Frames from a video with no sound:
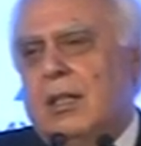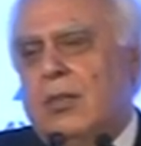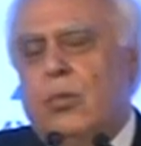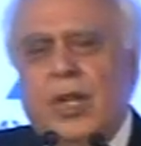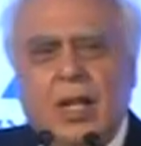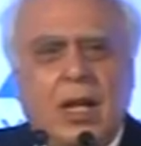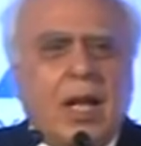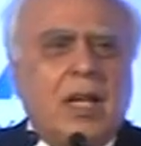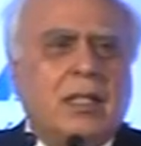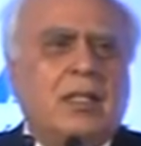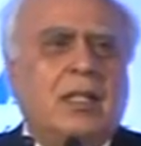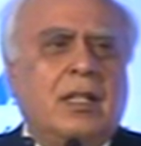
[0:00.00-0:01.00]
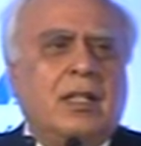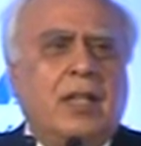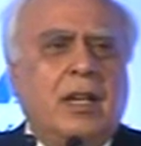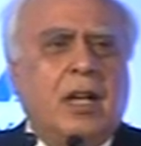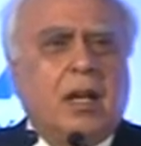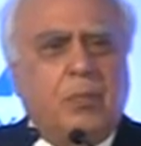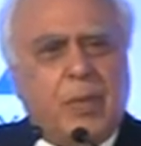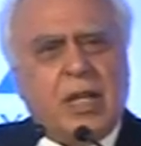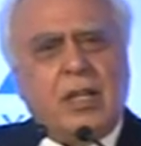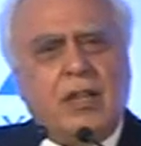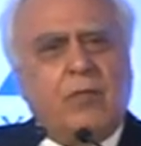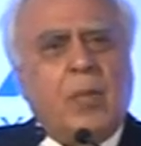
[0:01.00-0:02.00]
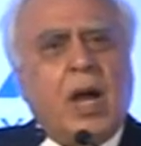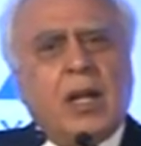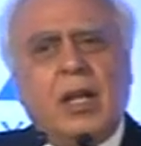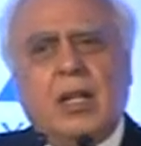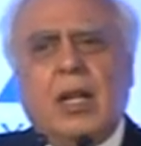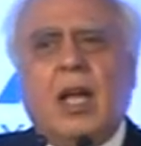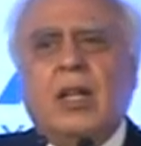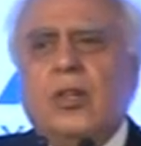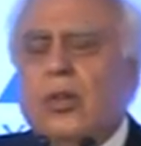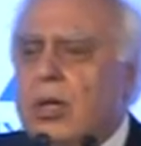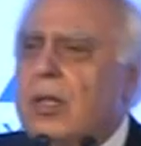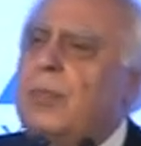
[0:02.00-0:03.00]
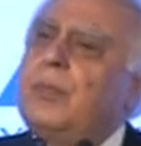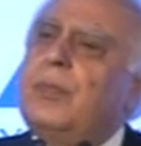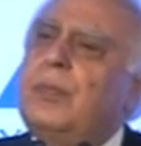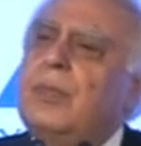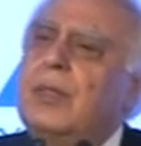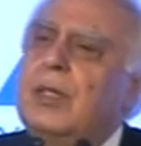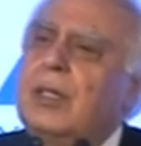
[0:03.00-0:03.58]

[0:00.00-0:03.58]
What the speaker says: realize that in a competitive market like Europe,